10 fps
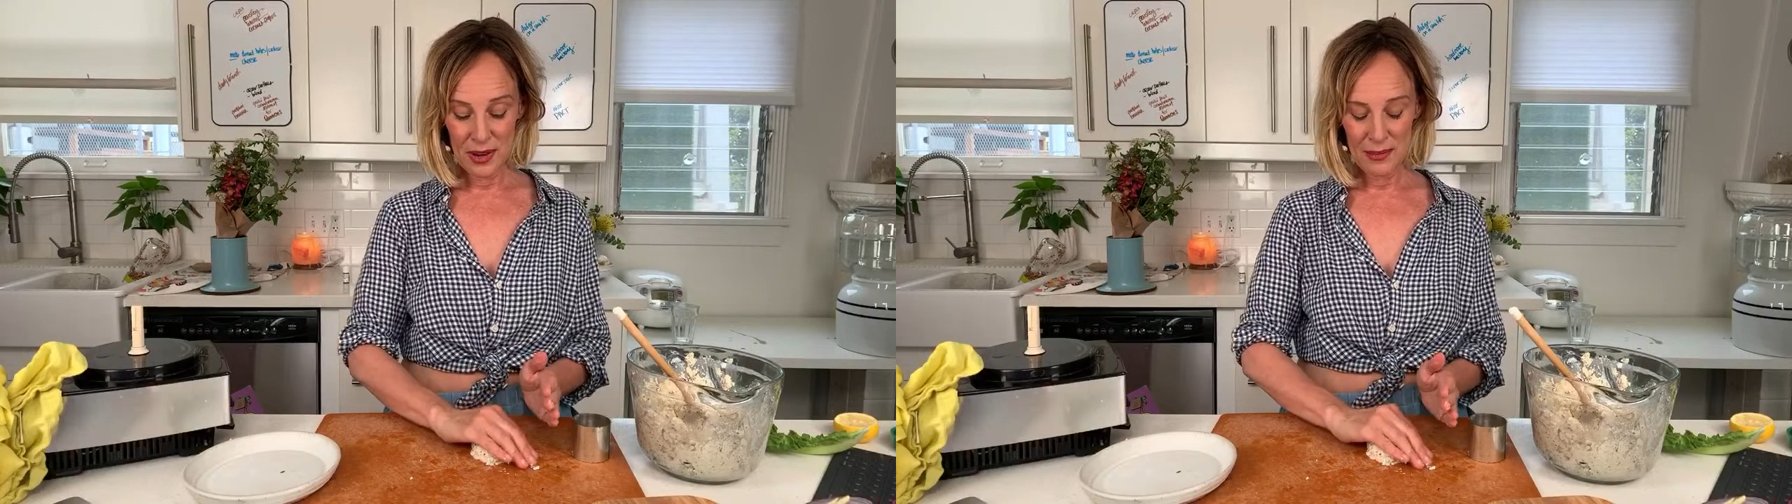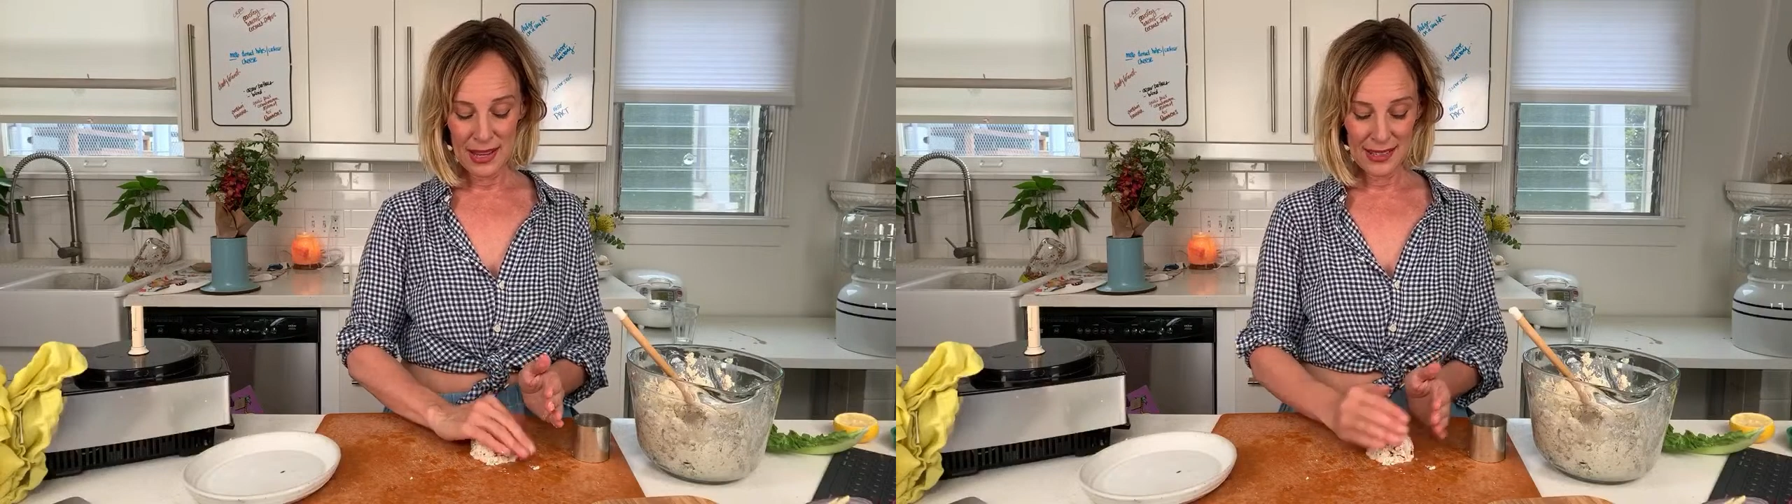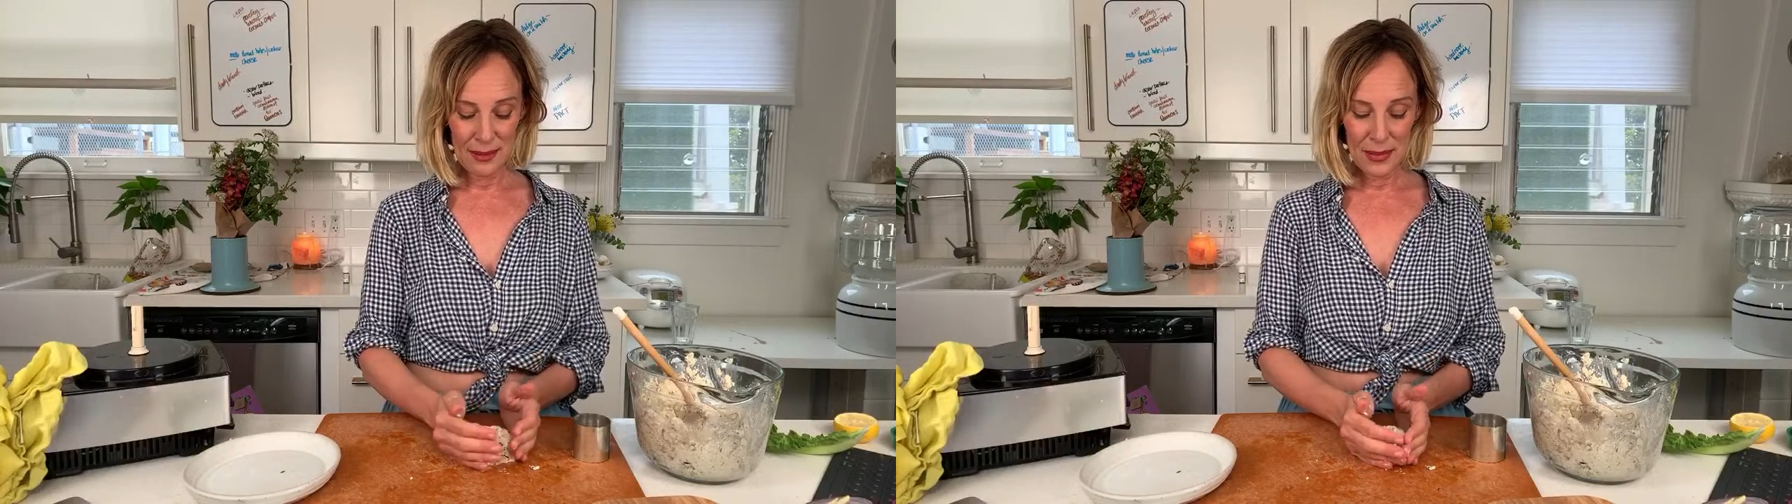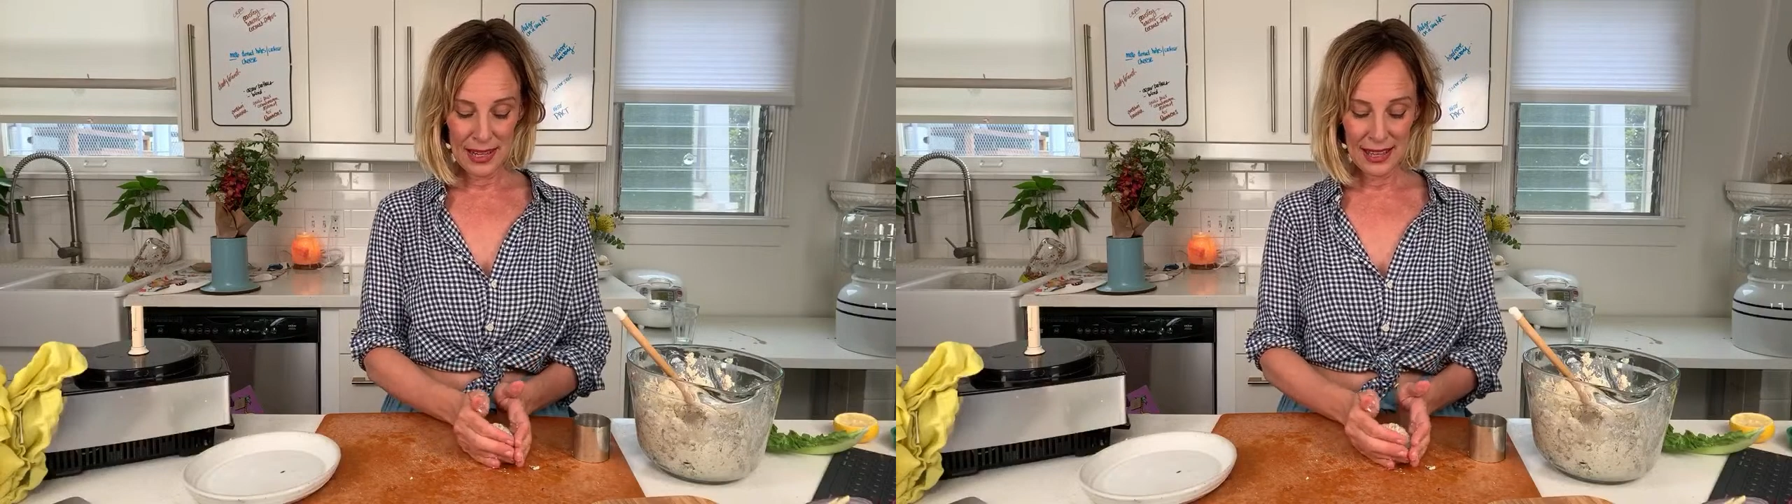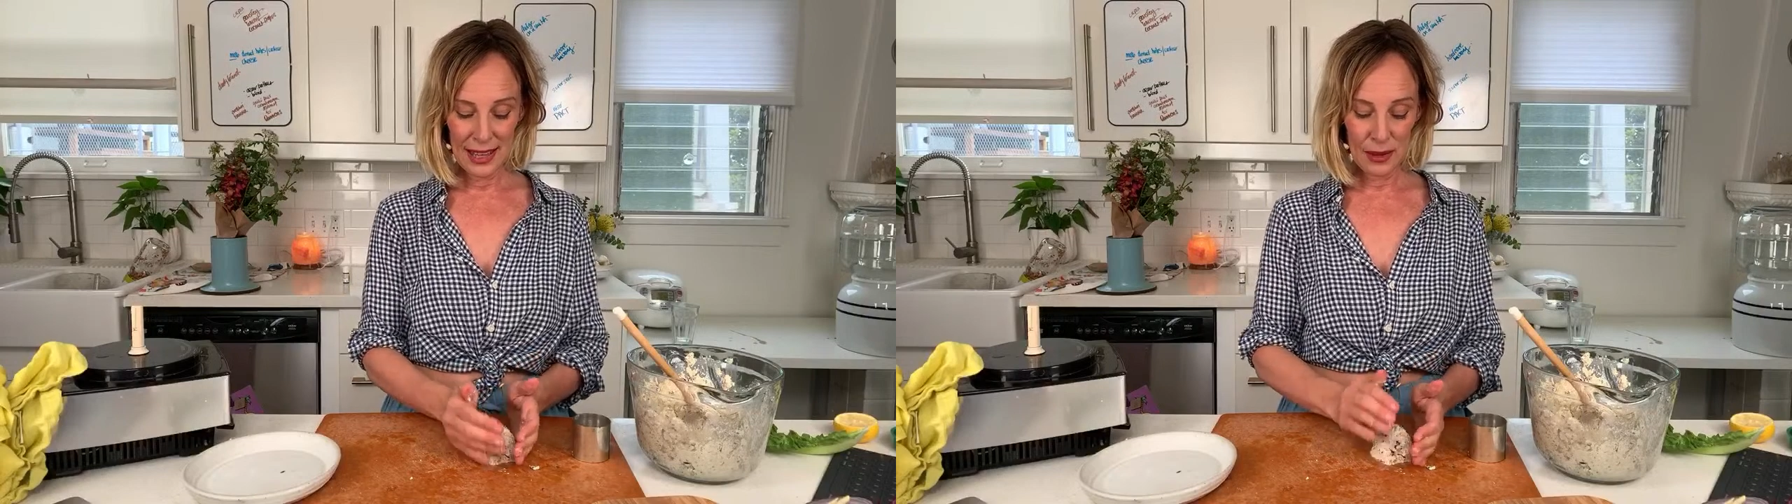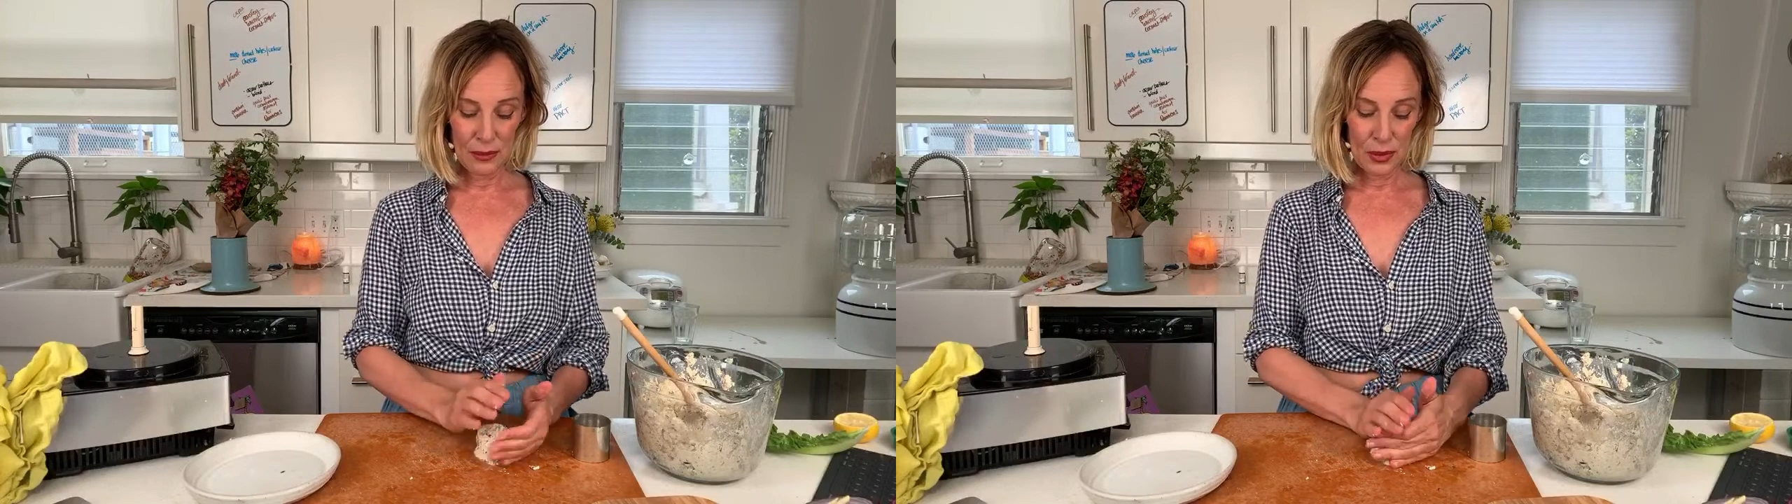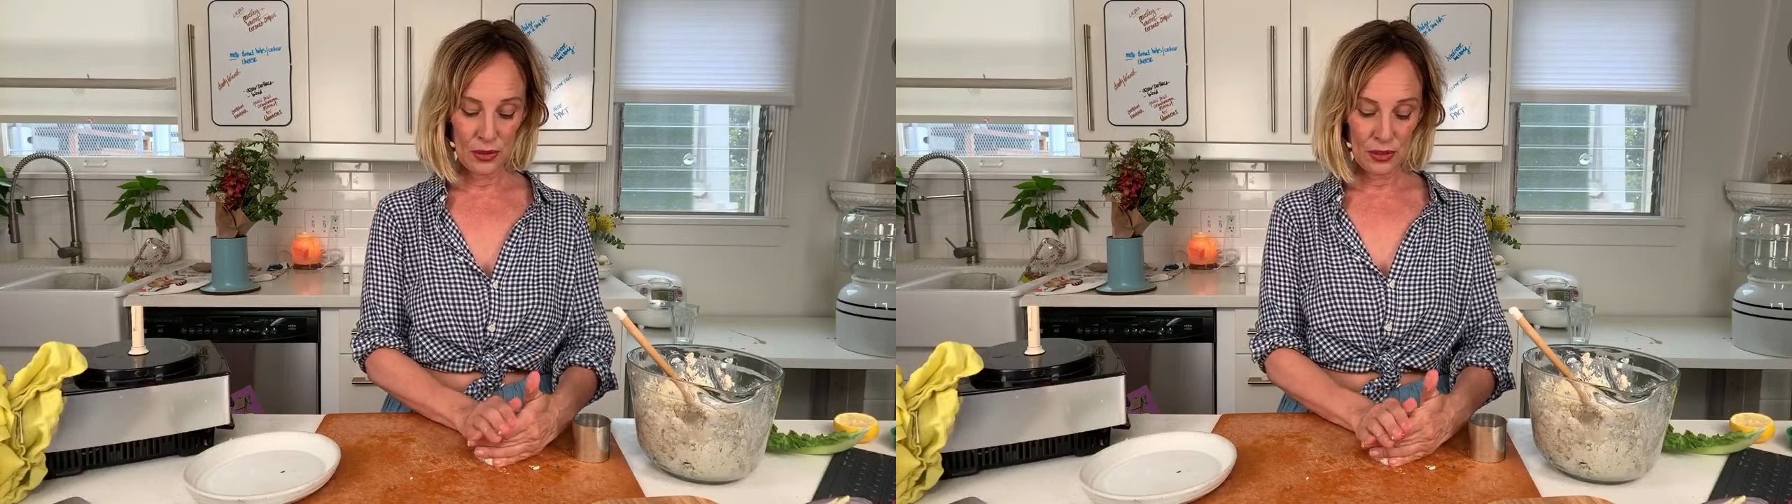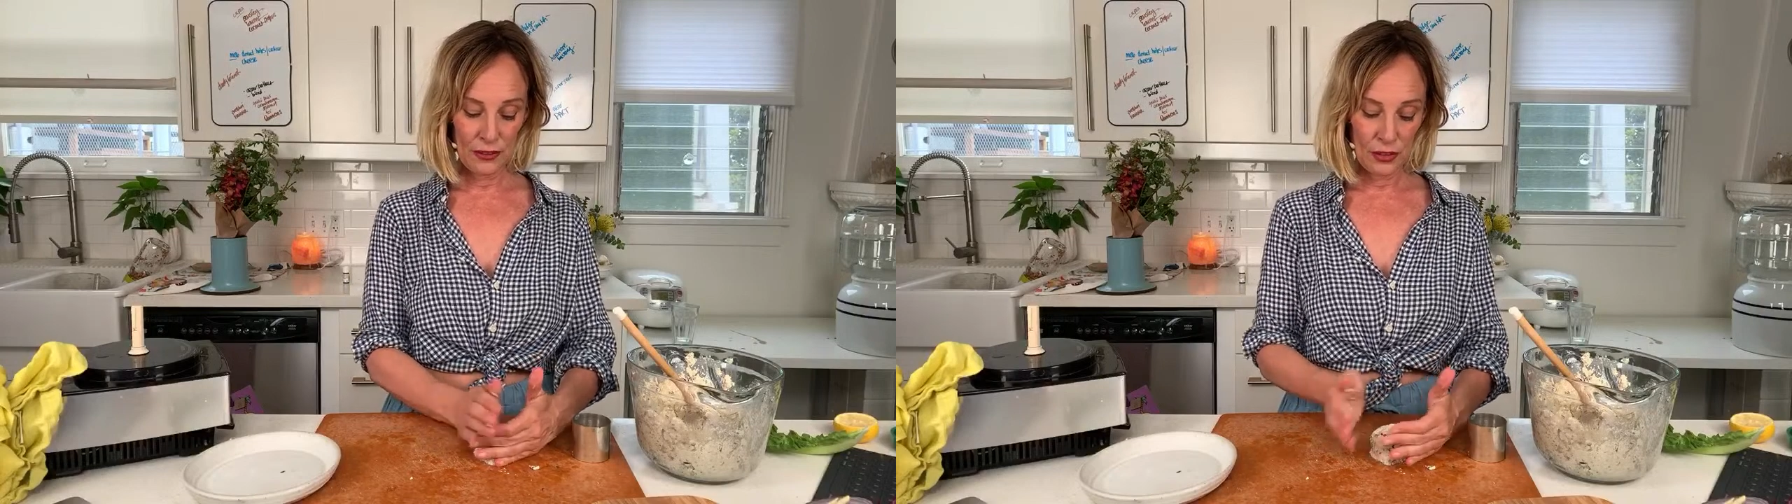to make somebody like a
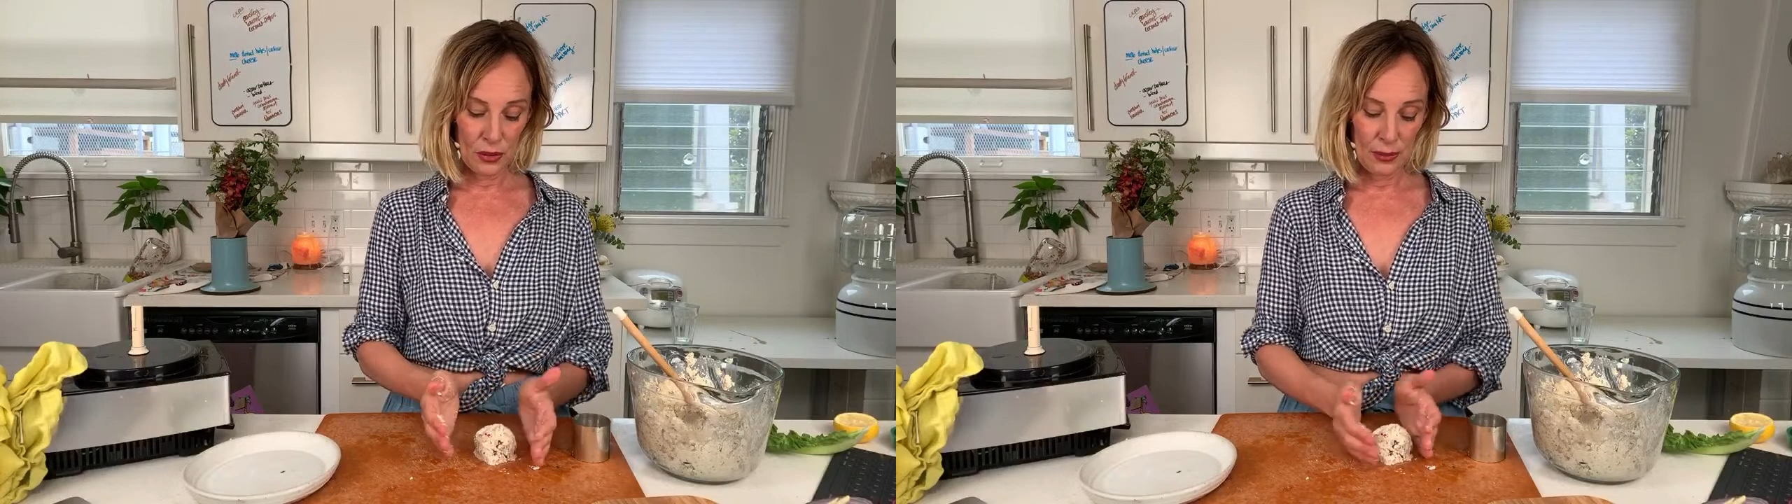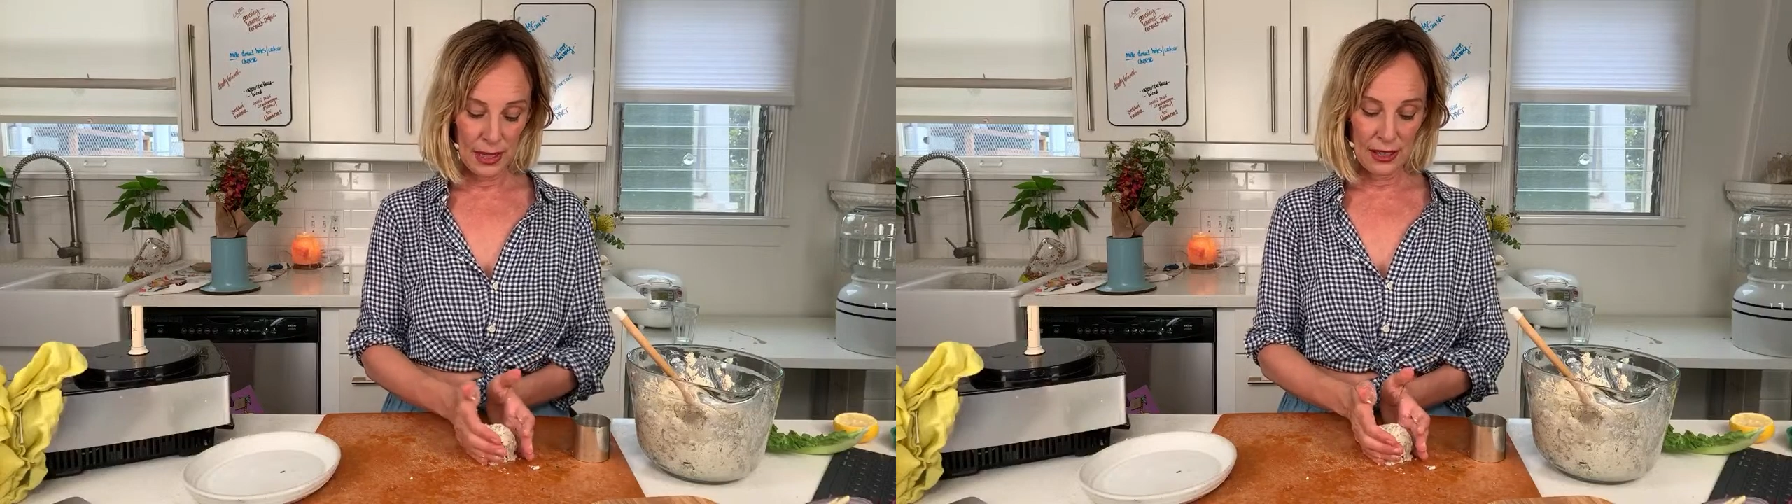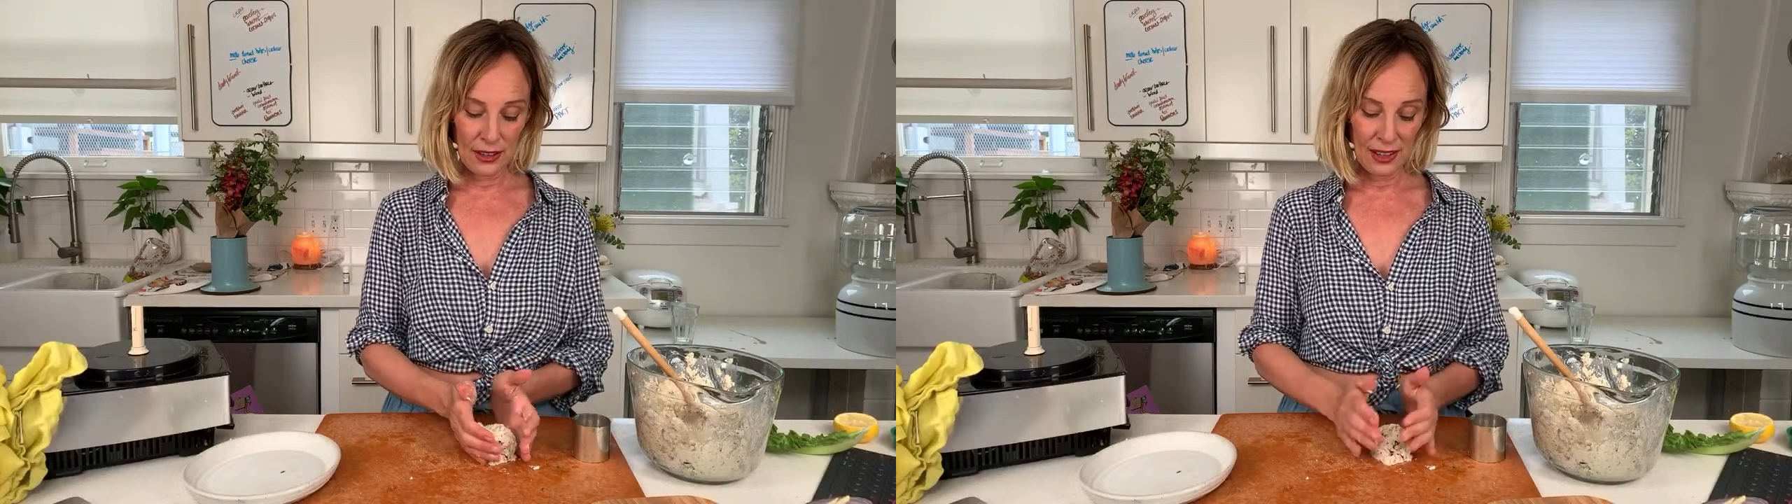beautiful meal